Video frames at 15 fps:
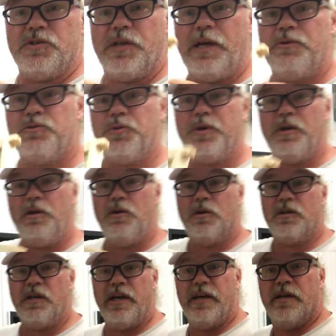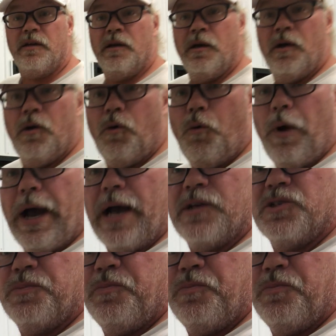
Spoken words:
so that's what it'll look like. Waxed